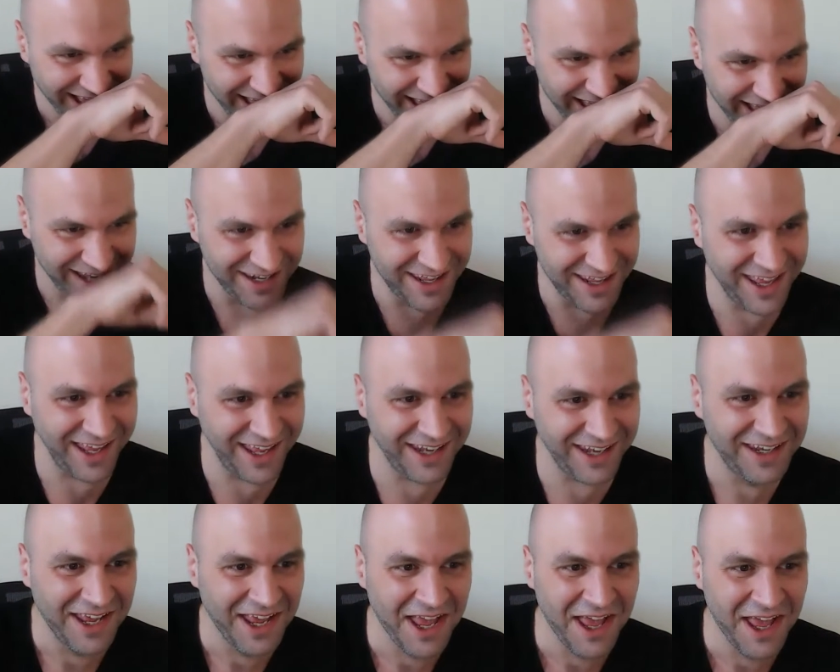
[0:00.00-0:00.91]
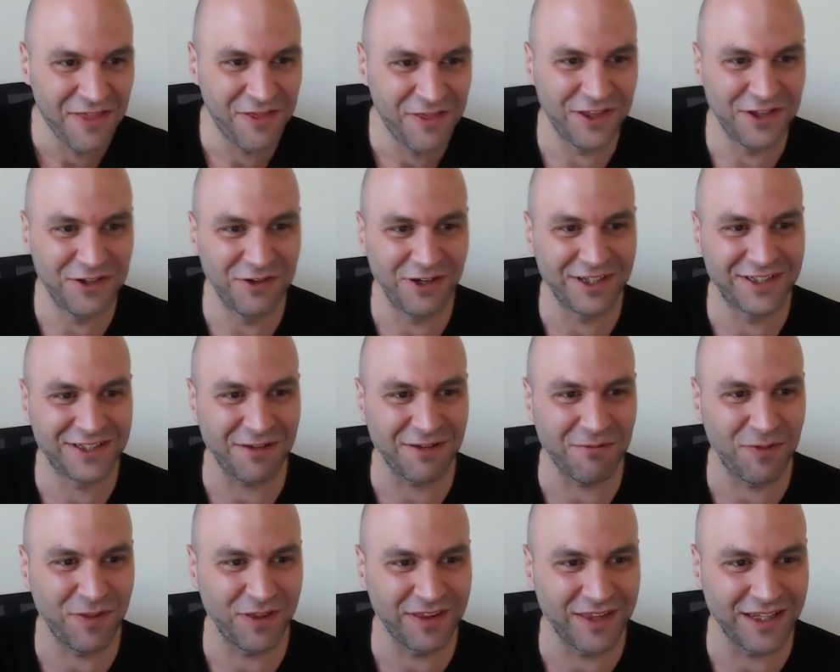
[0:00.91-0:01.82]
and then they do
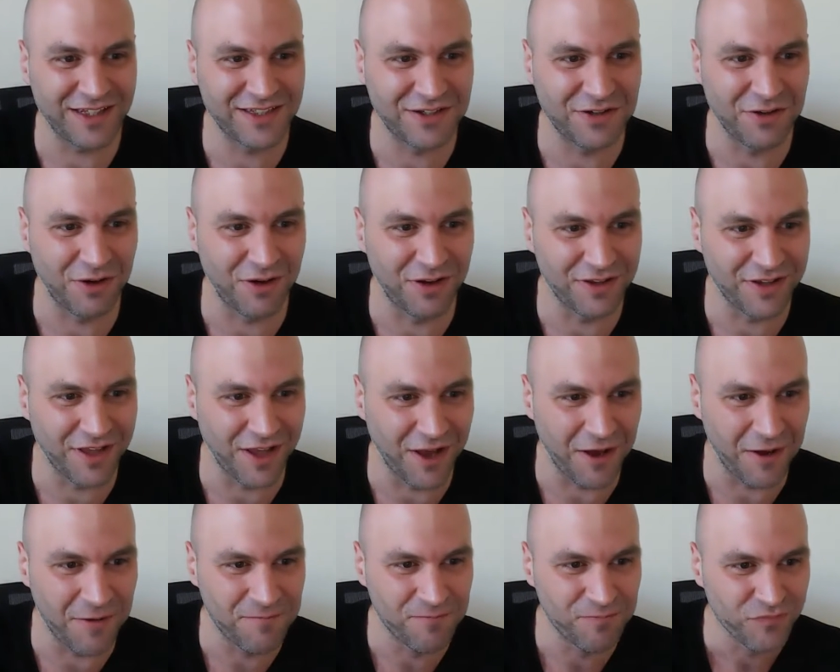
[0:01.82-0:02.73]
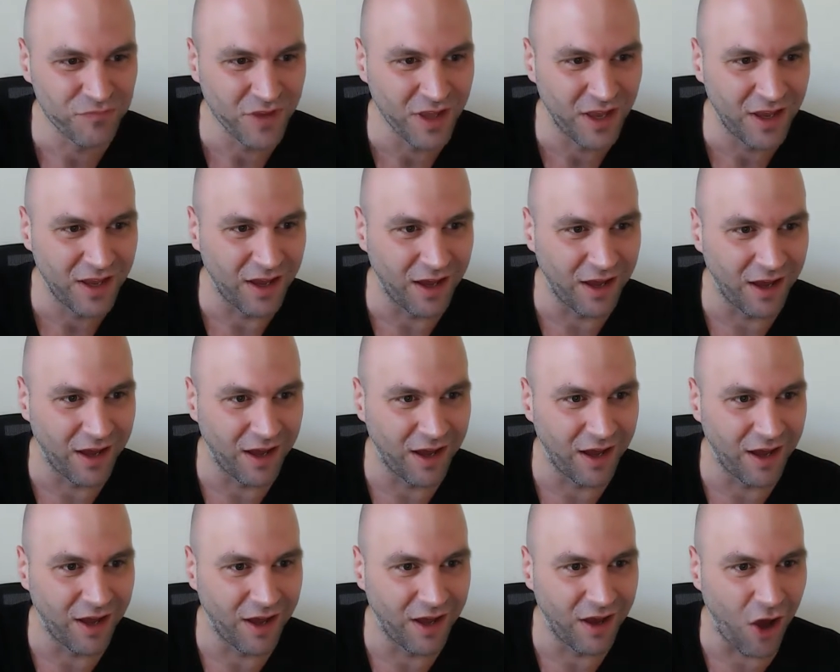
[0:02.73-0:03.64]
something that's called
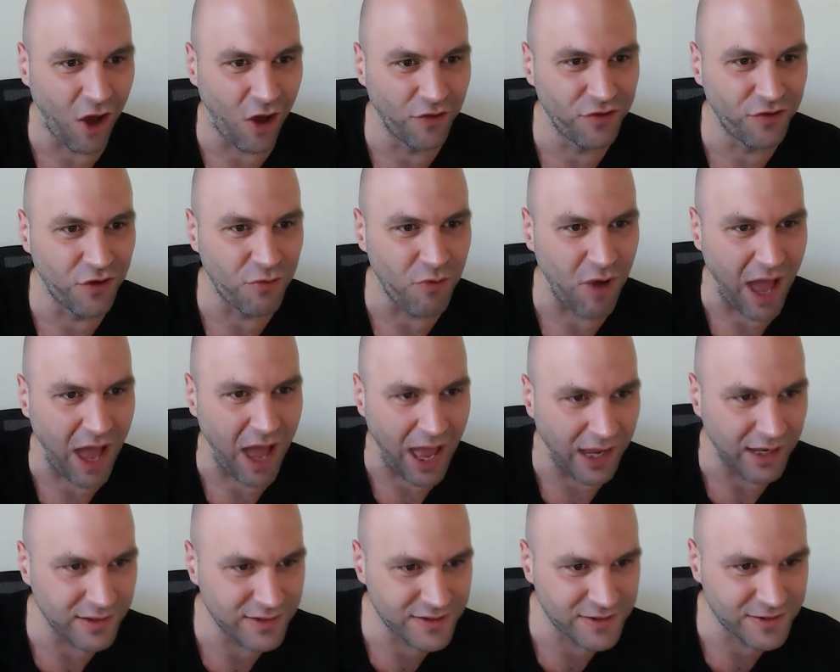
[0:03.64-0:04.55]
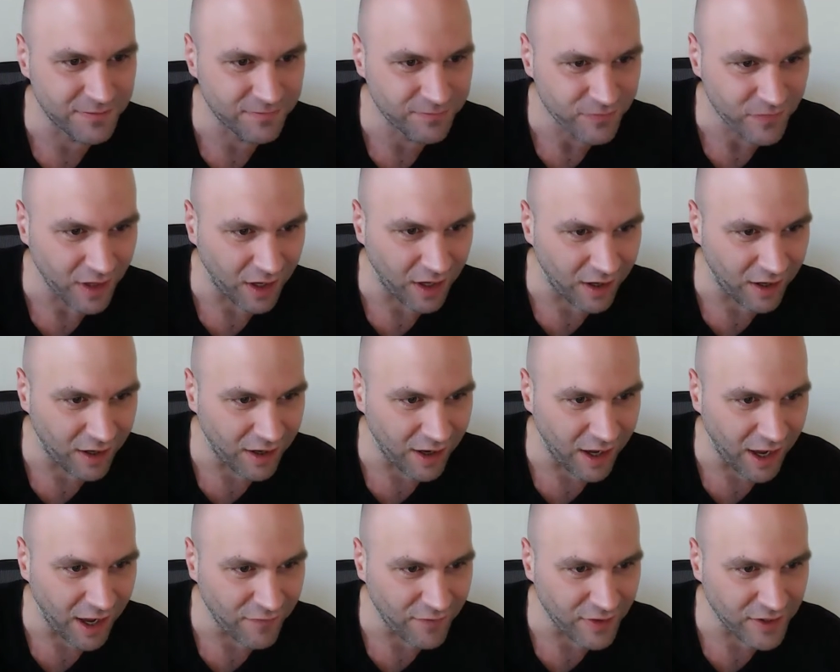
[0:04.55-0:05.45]
on the rise. I have